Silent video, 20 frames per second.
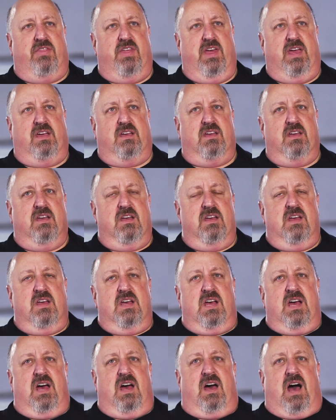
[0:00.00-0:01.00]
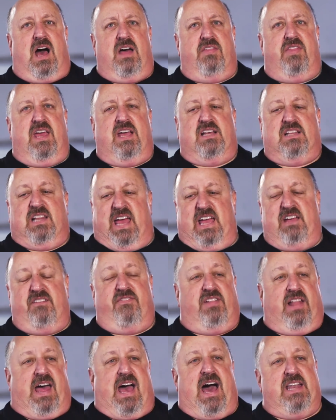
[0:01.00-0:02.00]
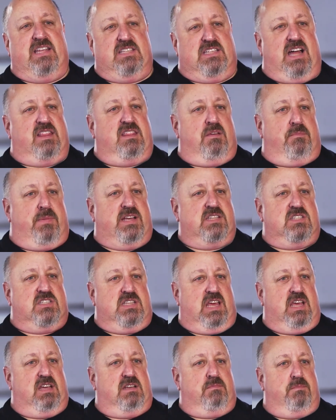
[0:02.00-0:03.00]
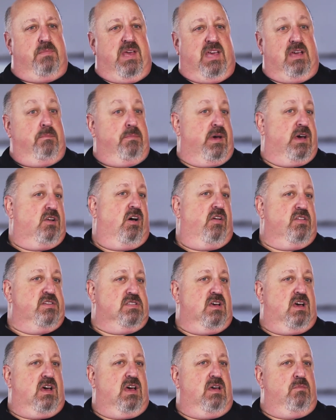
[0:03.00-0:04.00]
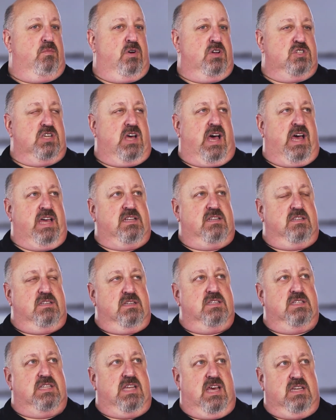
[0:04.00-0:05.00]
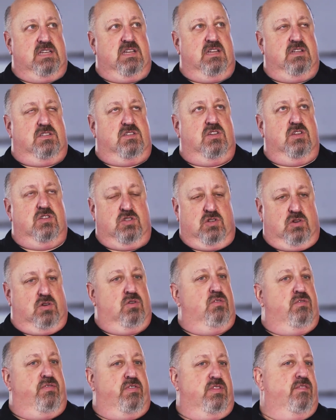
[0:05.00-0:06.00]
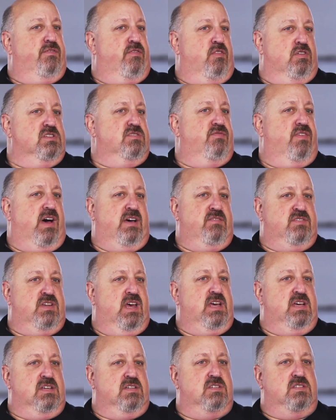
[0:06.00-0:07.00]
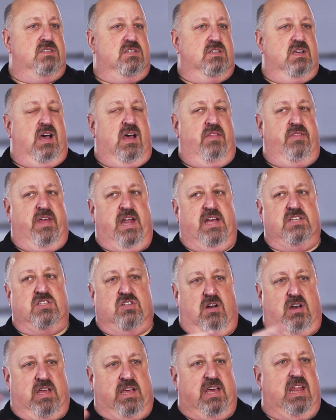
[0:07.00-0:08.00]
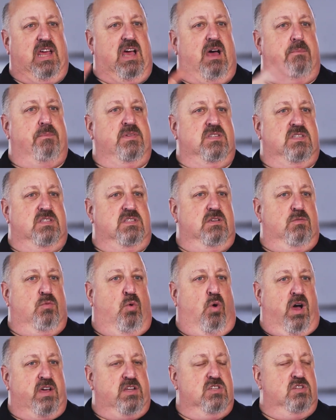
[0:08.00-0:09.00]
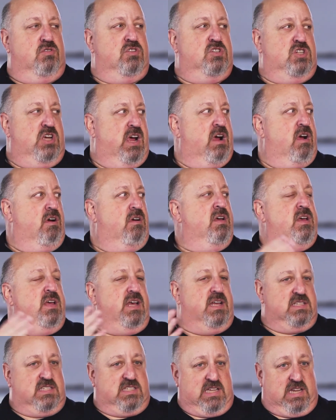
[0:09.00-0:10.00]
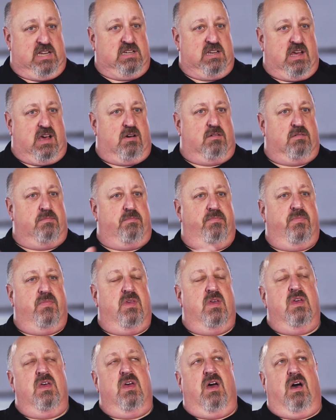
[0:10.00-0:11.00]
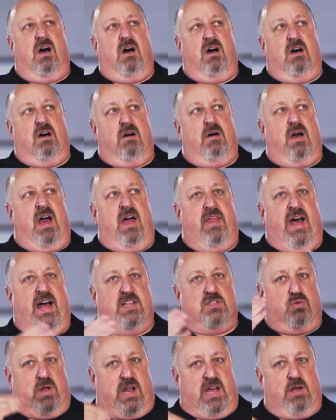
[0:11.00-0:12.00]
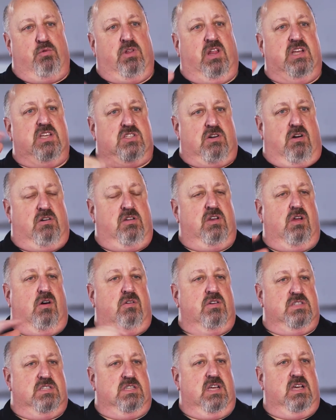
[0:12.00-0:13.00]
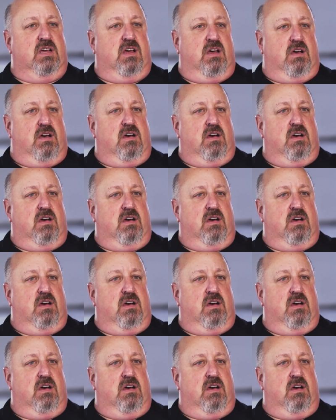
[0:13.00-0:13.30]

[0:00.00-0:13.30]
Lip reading: think laying flat is not the best thing, being in bed all the time, which I tended to do for the first 5 days. And then I started getting up and walking to a chair and sitting down. And that's when I really started noticing